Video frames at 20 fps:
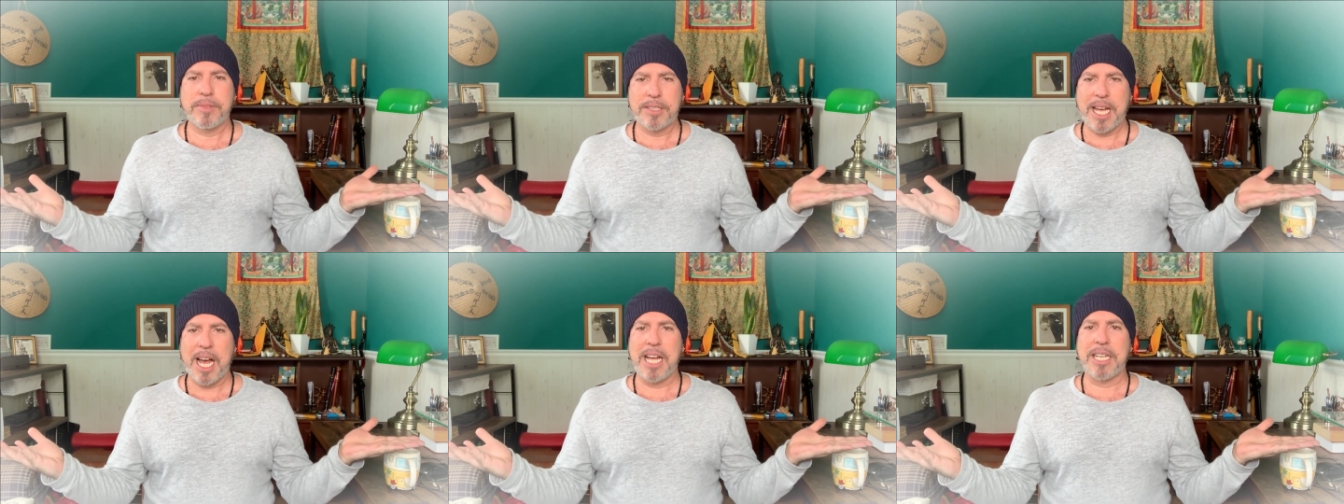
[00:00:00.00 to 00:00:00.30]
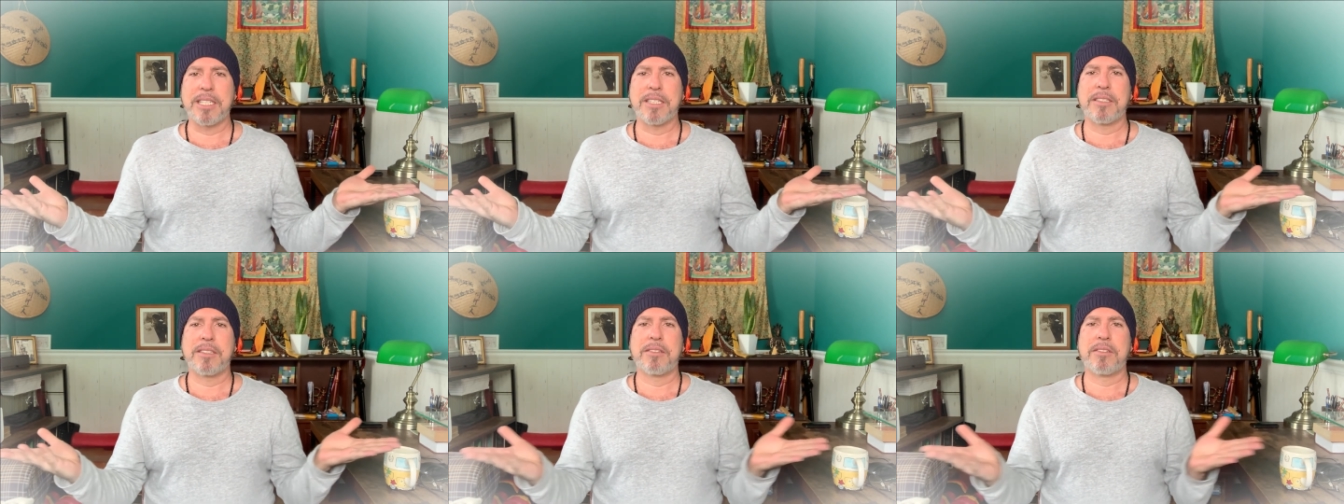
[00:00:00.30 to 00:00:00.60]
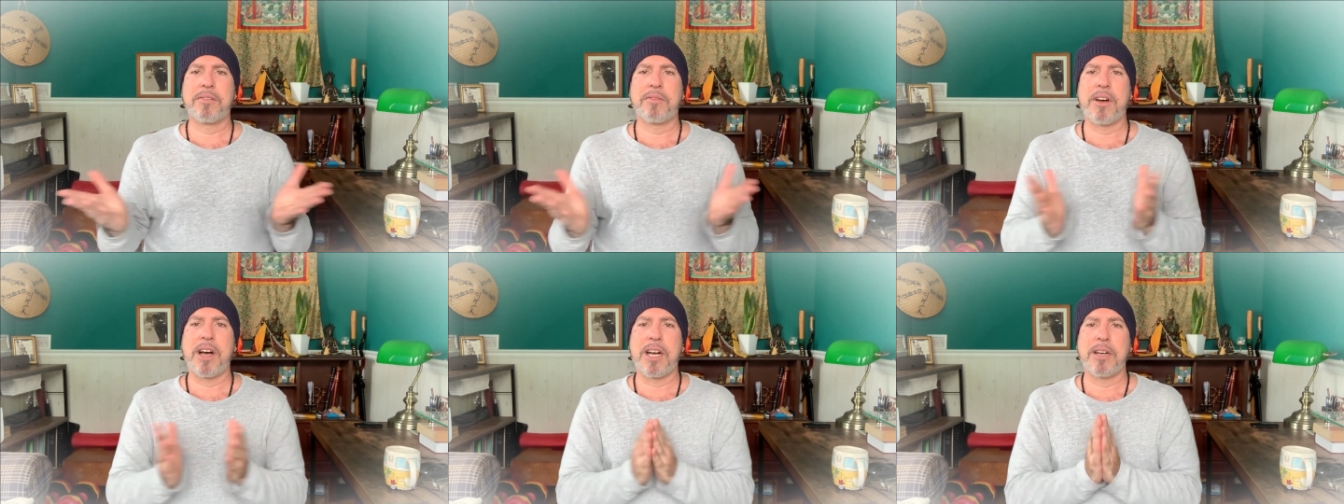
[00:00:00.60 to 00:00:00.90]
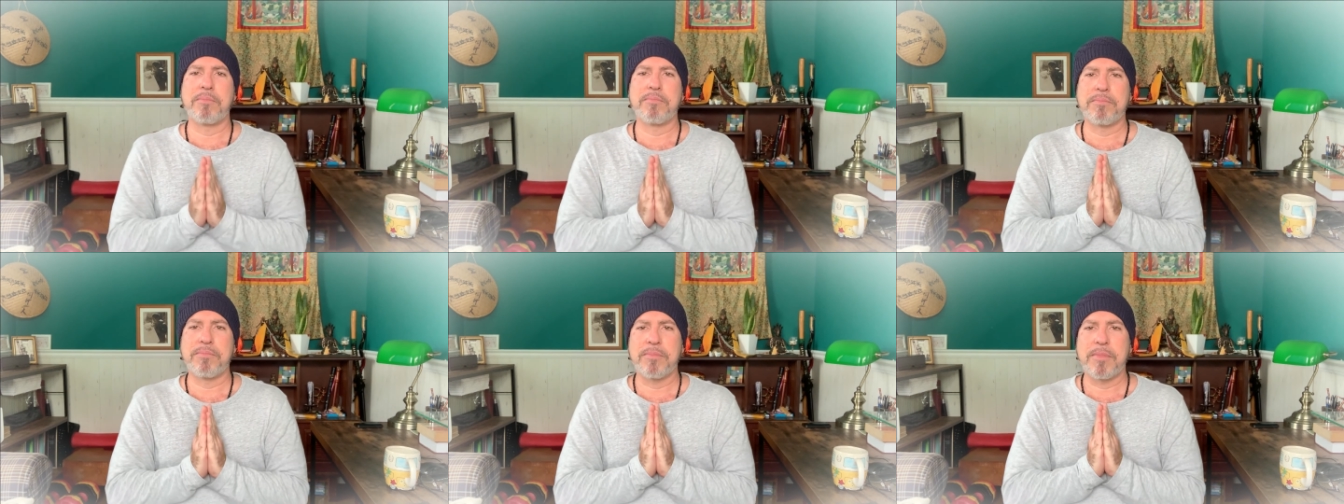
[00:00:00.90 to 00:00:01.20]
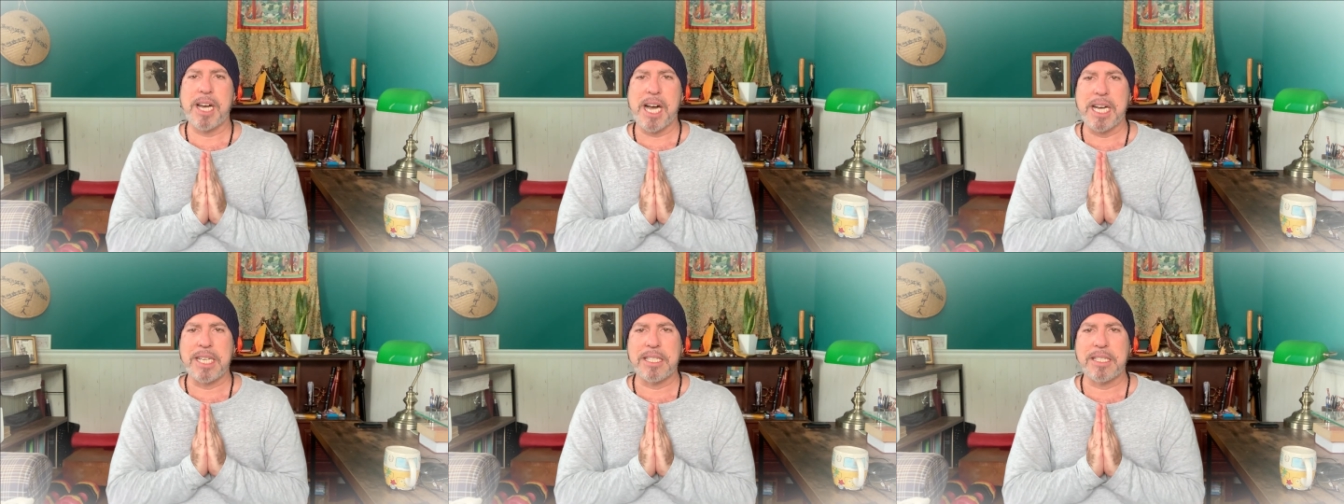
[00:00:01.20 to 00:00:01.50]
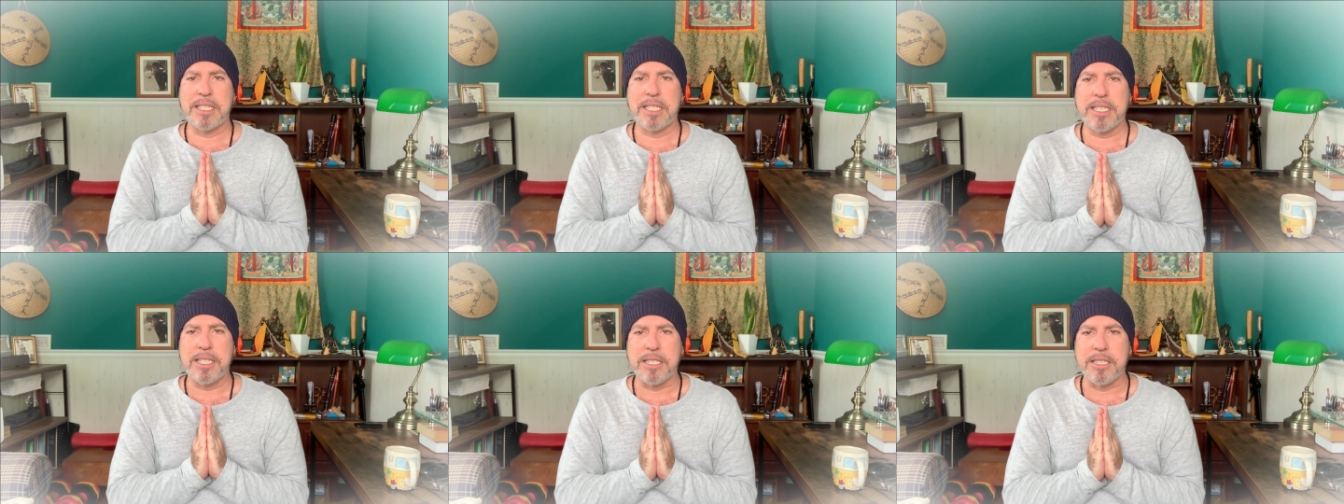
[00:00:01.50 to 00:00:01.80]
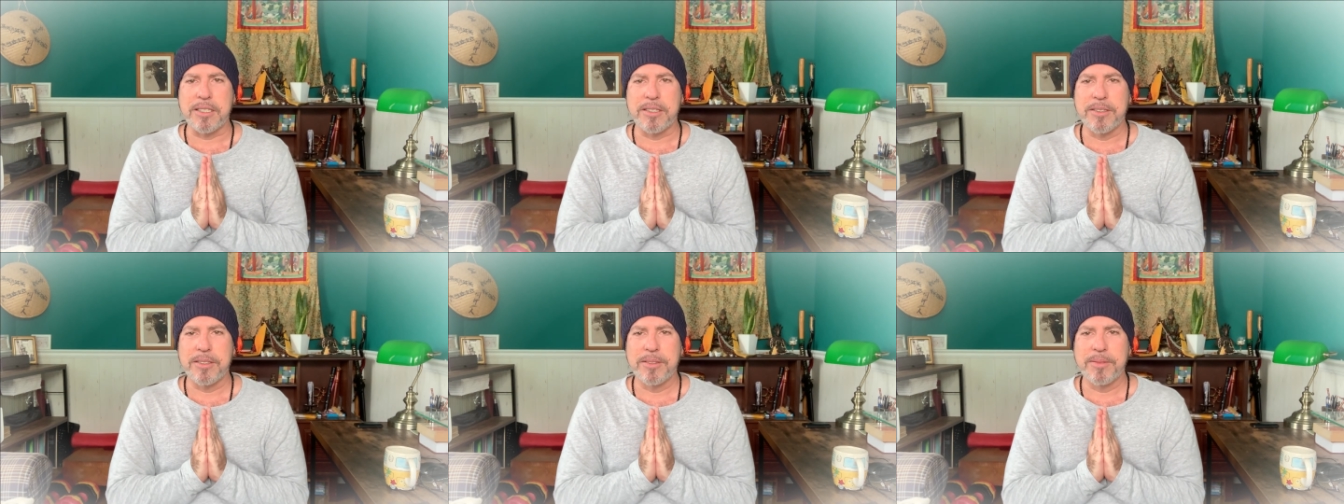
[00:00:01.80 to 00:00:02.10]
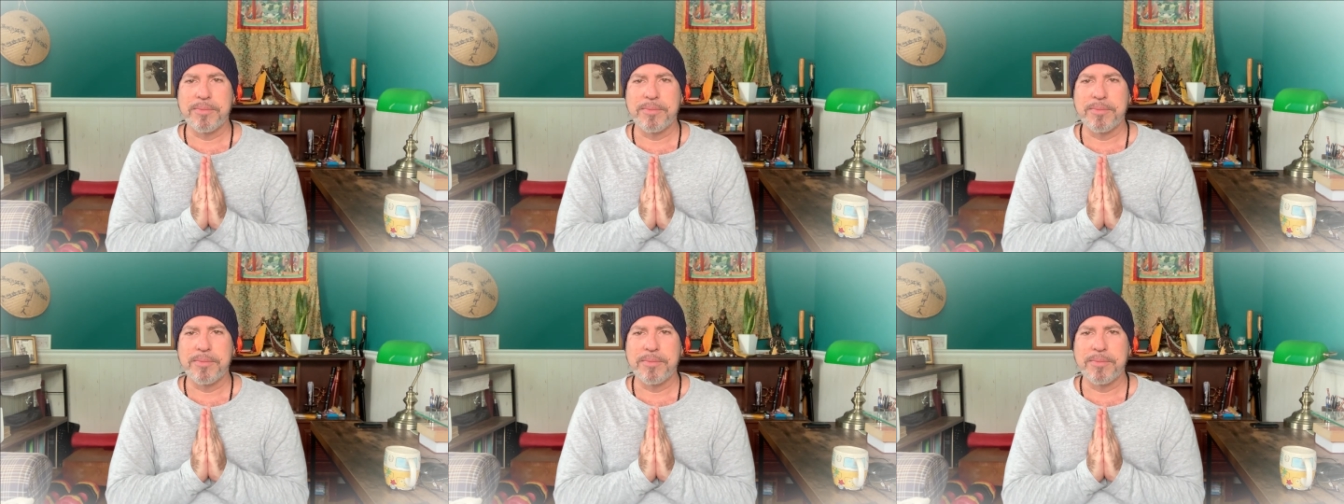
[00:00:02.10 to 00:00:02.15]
Tattvam asi,